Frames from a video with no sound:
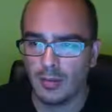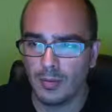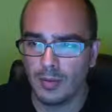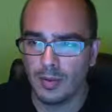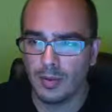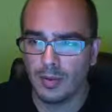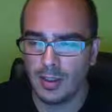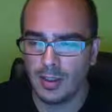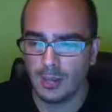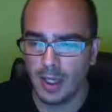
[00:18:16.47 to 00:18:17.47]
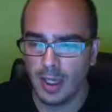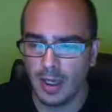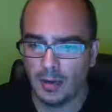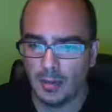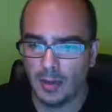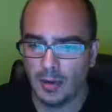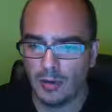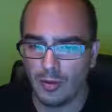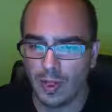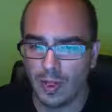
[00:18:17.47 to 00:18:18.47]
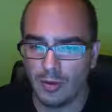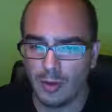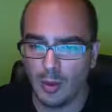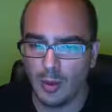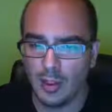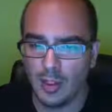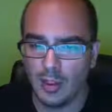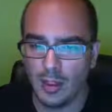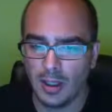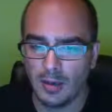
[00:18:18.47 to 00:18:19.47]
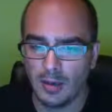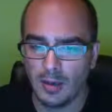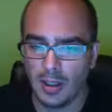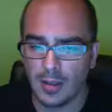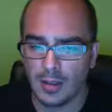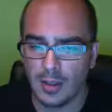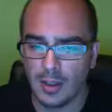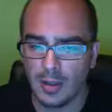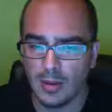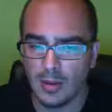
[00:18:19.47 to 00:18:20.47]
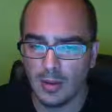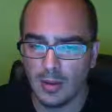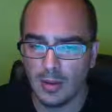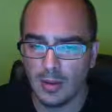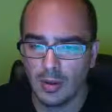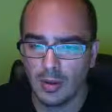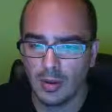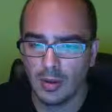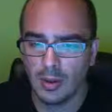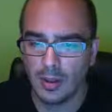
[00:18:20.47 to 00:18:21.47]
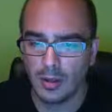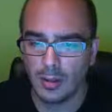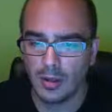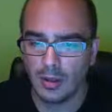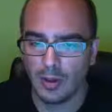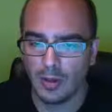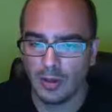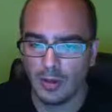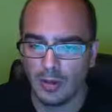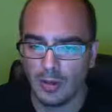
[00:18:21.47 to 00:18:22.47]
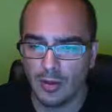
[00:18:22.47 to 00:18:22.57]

you divide that by half because you have an opening tag of H1 that opens like this,